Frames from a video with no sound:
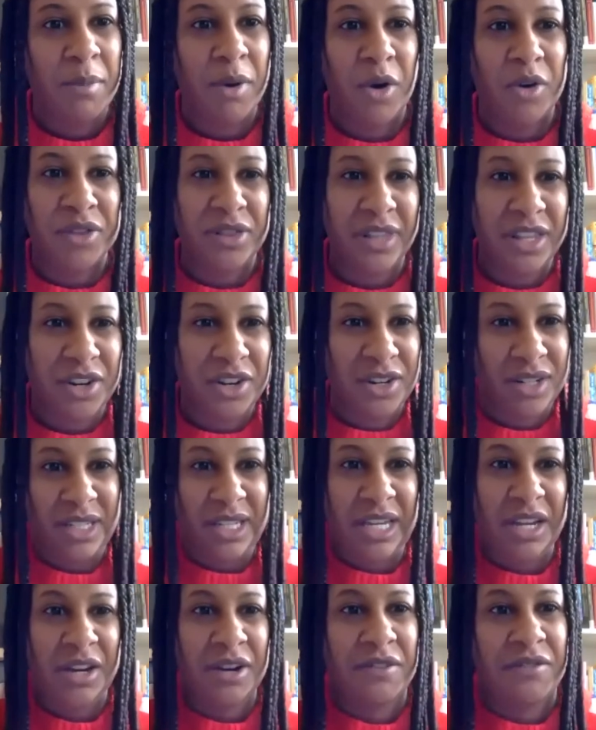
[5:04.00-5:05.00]
both
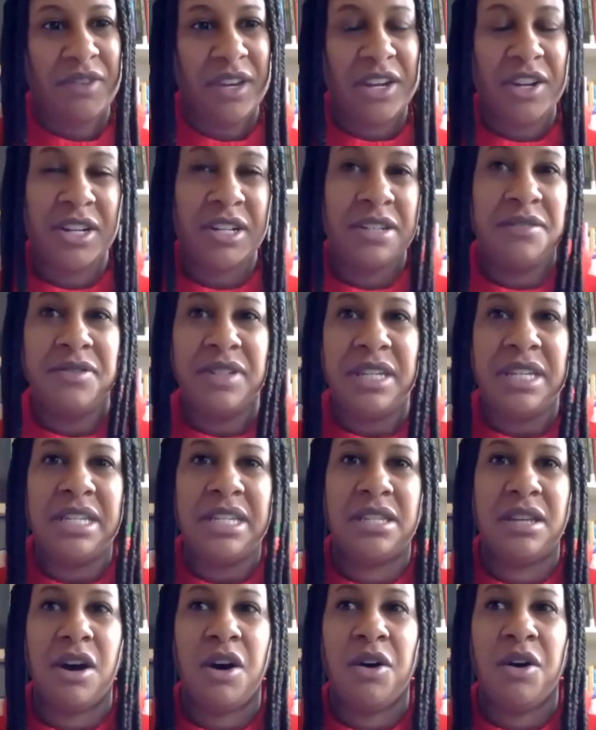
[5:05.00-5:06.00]
literally or figuratively.
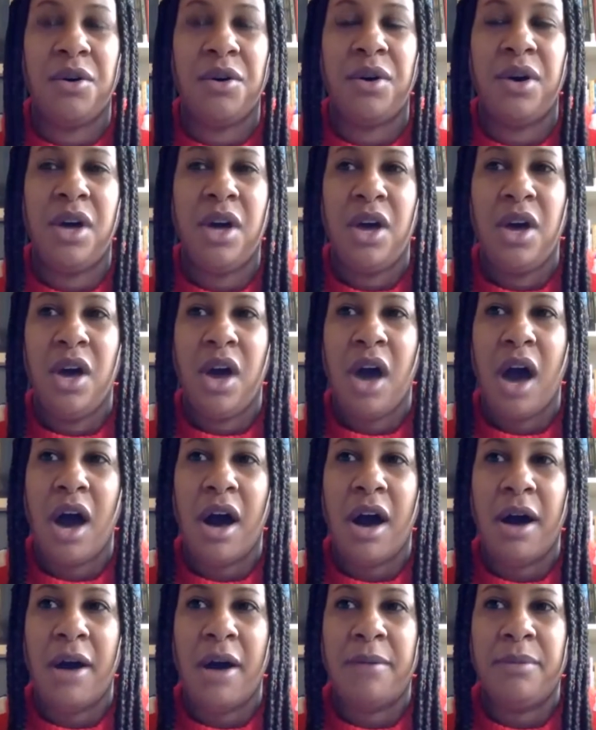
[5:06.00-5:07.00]
So
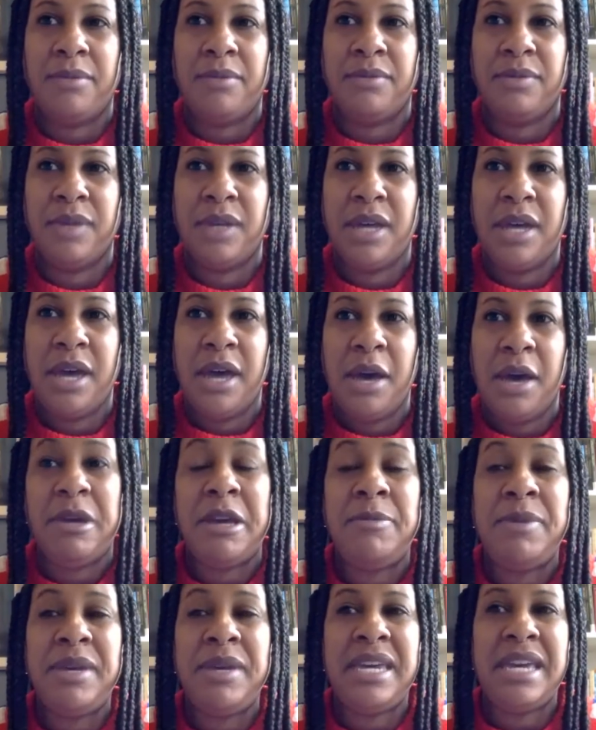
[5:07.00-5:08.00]
um,
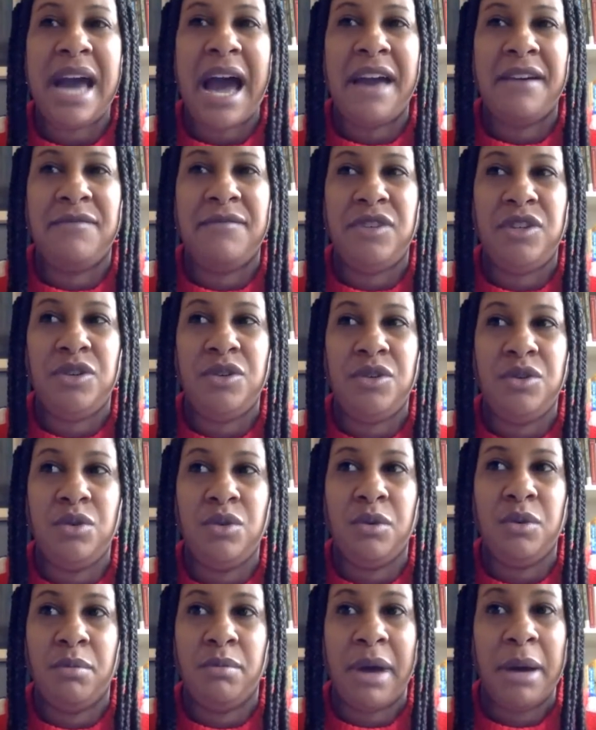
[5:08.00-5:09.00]
maybe I
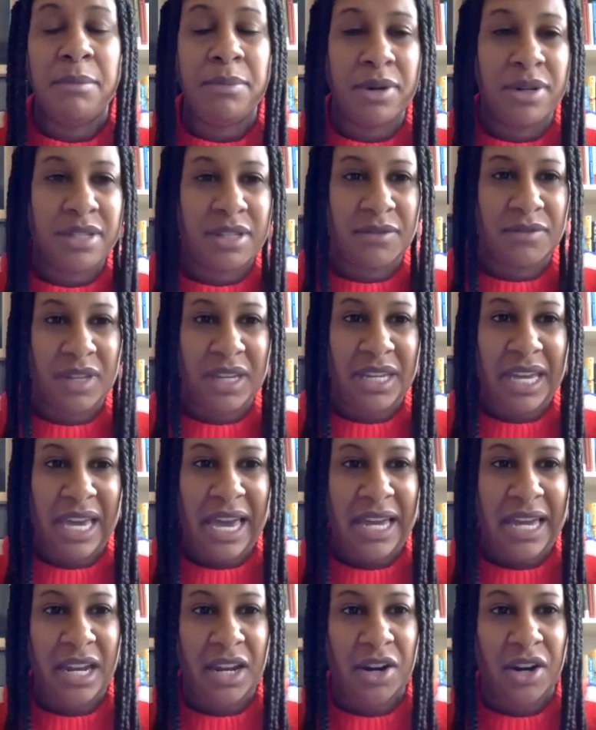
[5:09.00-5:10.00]
view members of the
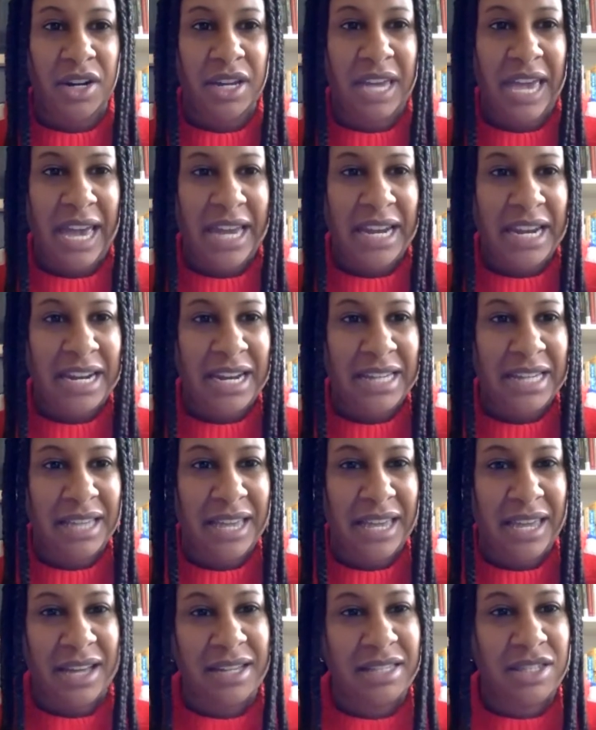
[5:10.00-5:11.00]
canon or canon as
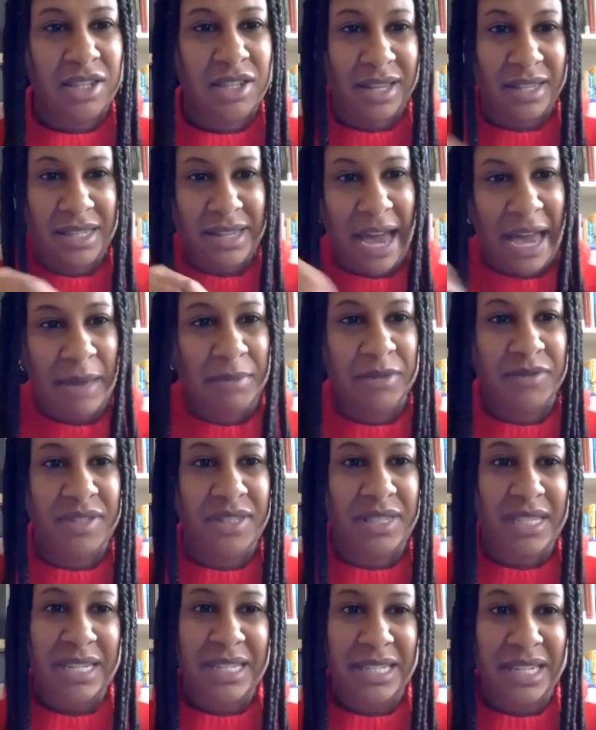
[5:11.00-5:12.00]
like a type of
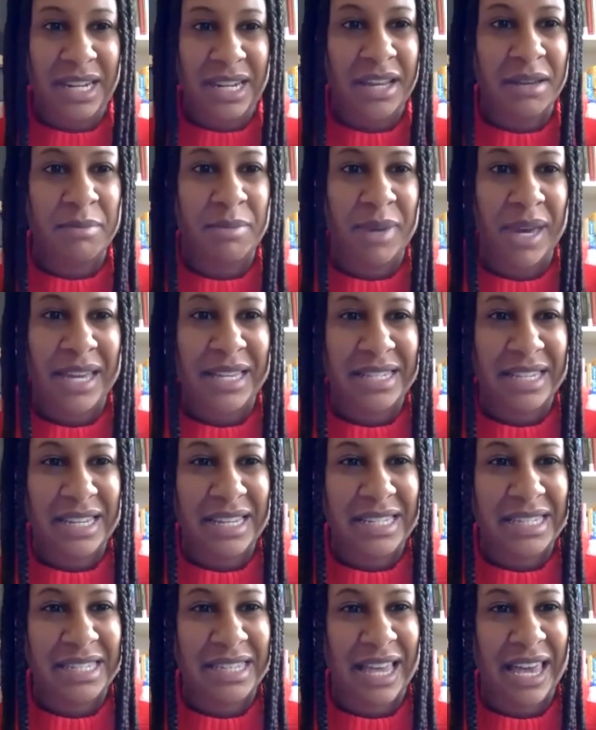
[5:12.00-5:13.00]
seasoning basis.